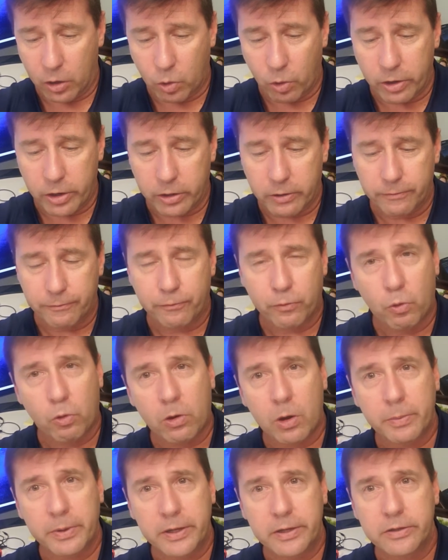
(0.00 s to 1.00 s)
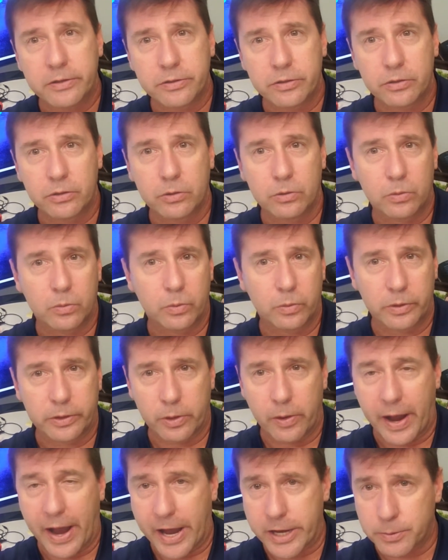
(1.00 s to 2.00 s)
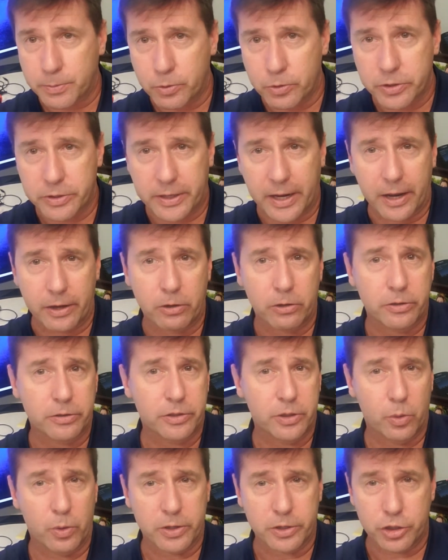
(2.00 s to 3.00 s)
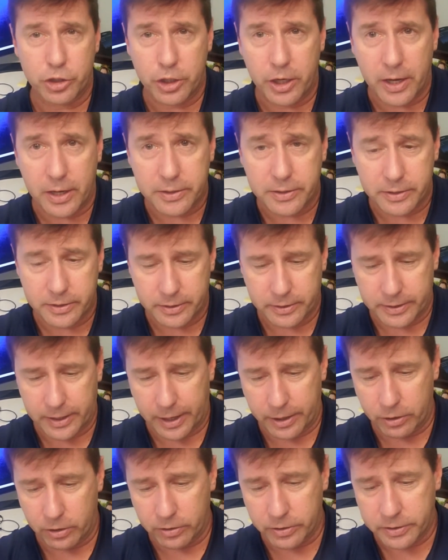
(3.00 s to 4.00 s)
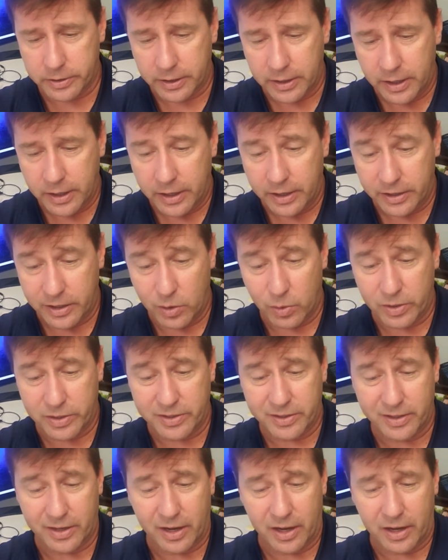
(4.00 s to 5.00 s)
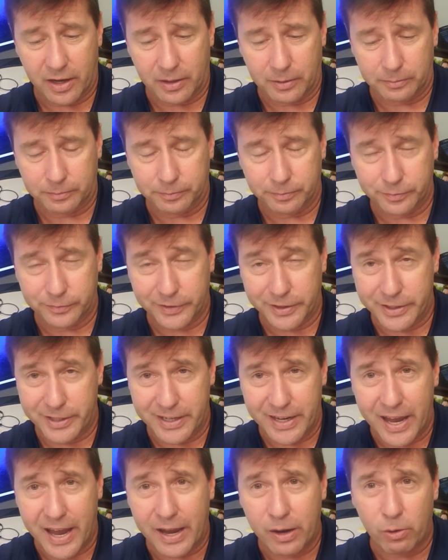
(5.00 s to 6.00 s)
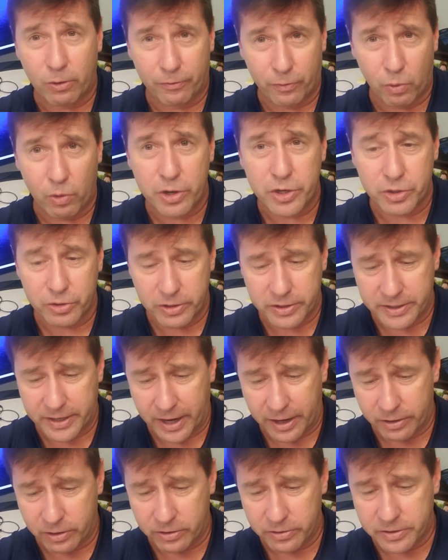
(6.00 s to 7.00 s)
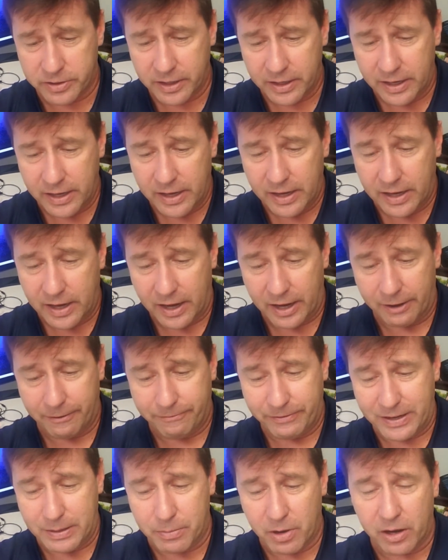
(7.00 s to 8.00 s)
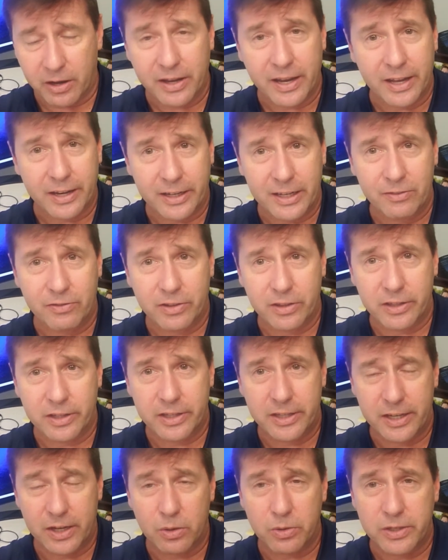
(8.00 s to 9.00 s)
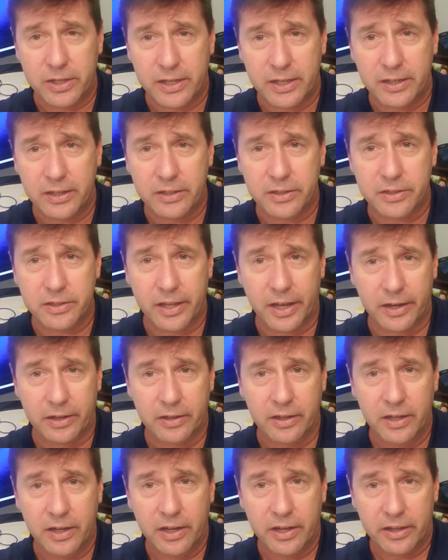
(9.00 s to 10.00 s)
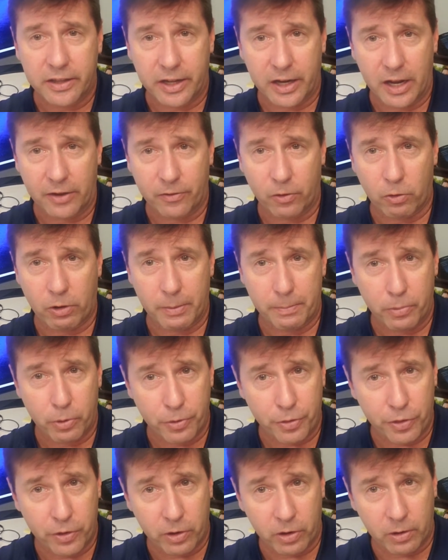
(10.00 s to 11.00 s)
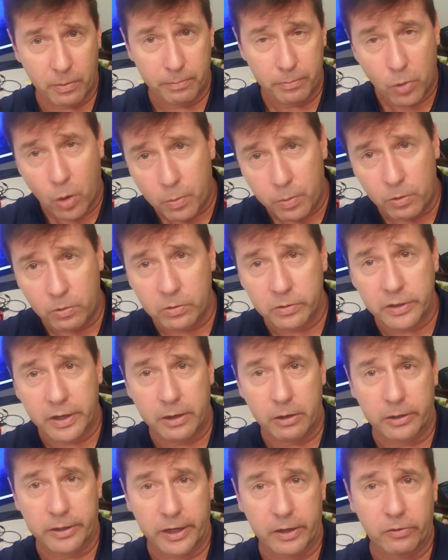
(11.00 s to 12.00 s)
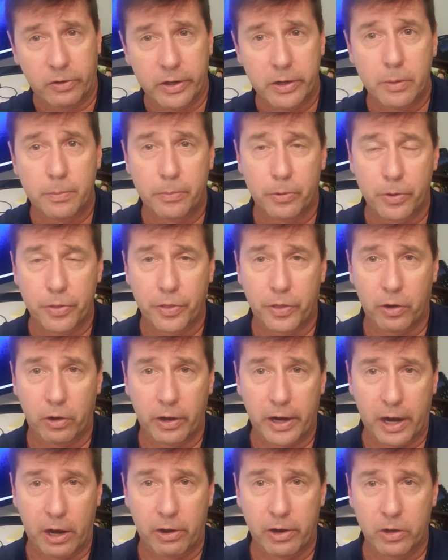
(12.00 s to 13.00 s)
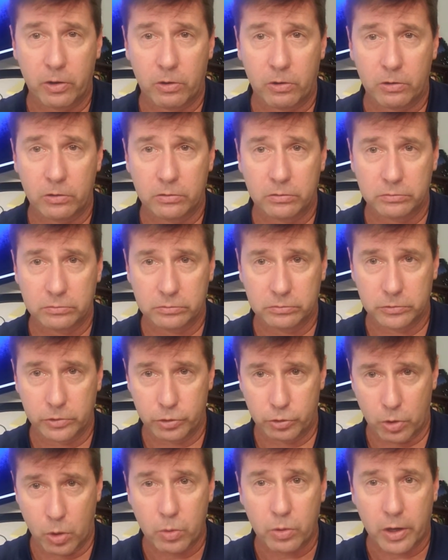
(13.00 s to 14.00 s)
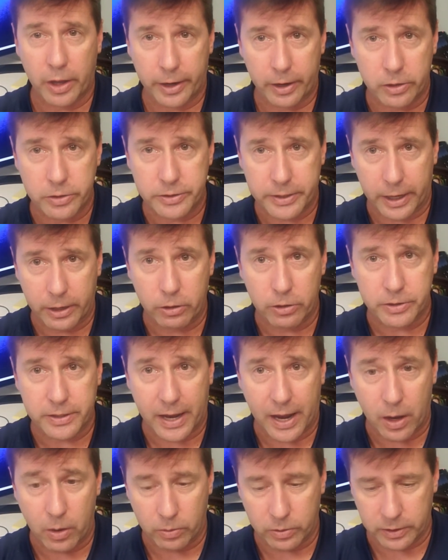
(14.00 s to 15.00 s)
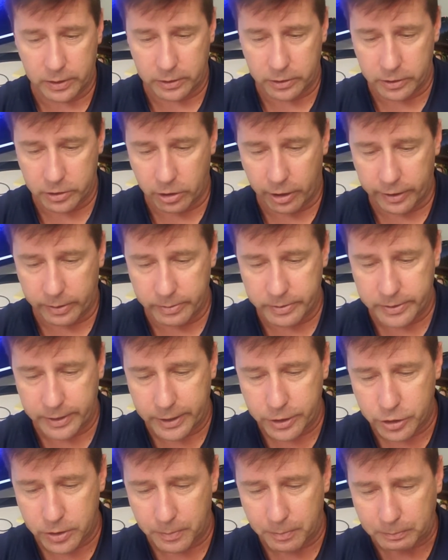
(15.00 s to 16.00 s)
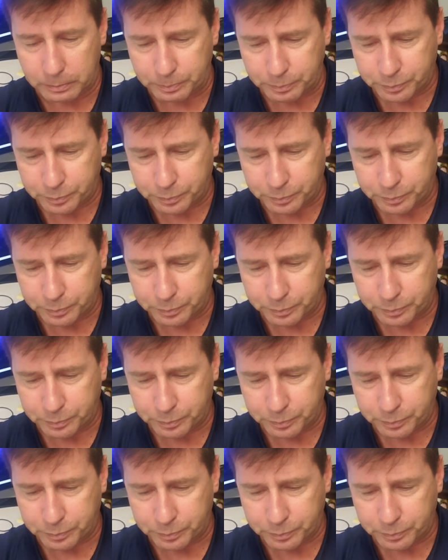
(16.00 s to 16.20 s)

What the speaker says: going to conform into ASPRS standards, USGS standards, USDA or forestry standards, FEMA, and even the DOTs that have already put their mobile and are getting ready to put their aerial drone LiDAR standards out into documentation.